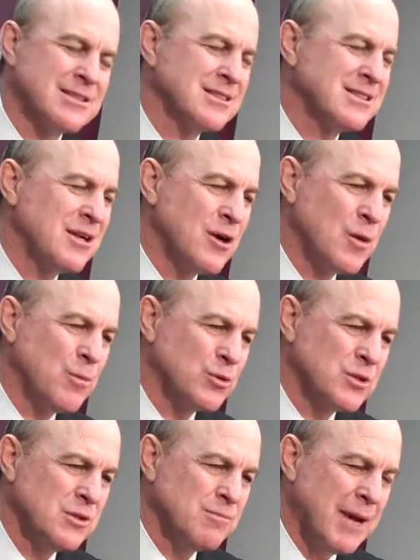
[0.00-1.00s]
It's a
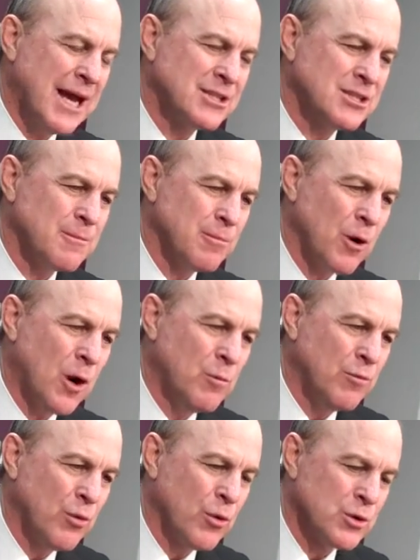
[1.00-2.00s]
terrible matchup
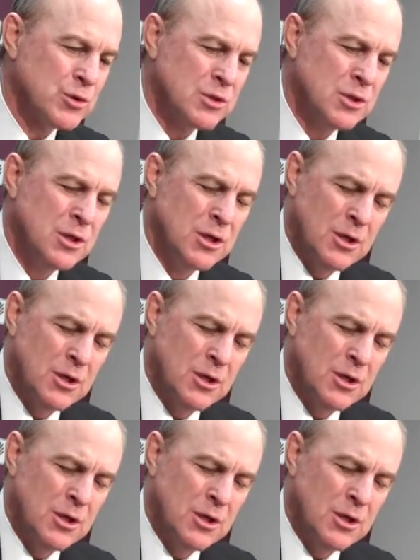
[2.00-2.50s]
problem for us